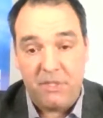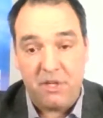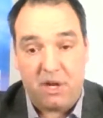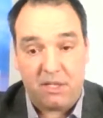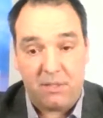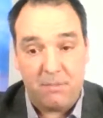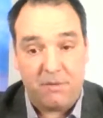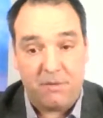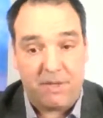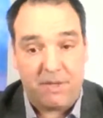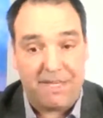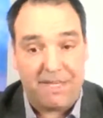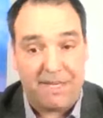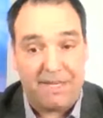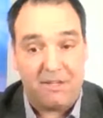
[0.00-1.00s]
We talked
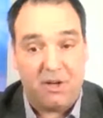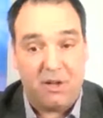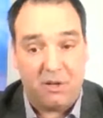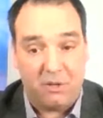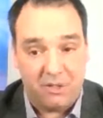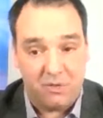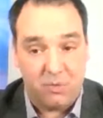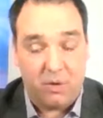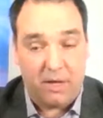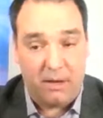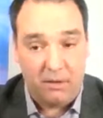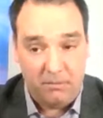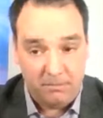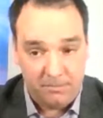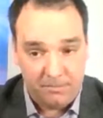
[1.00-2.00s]
about the Canadian dollar as
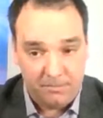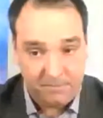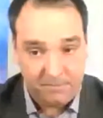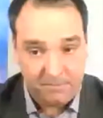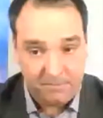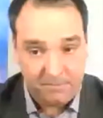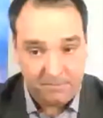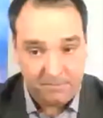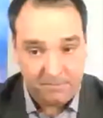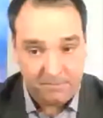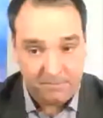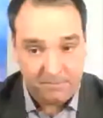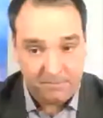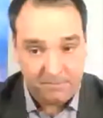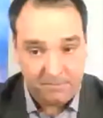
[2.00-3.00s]
well.
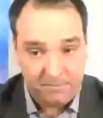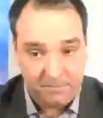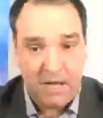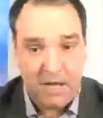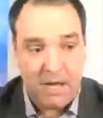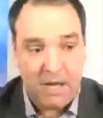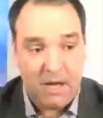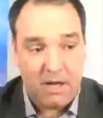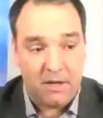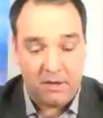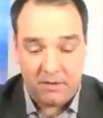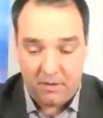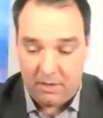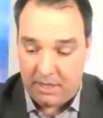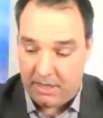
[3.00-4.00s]

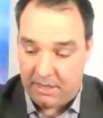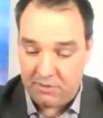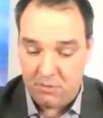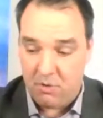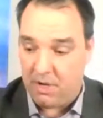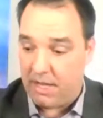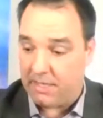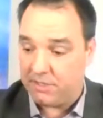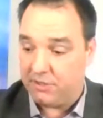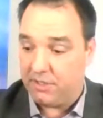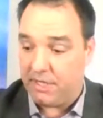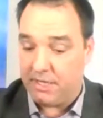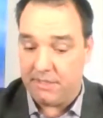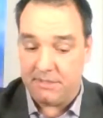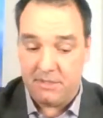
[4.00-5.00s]
I do want to
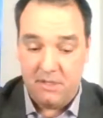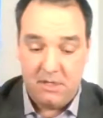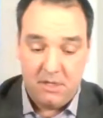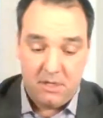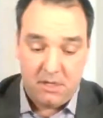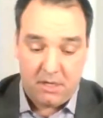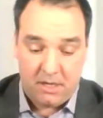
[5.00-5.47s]
ask you guys,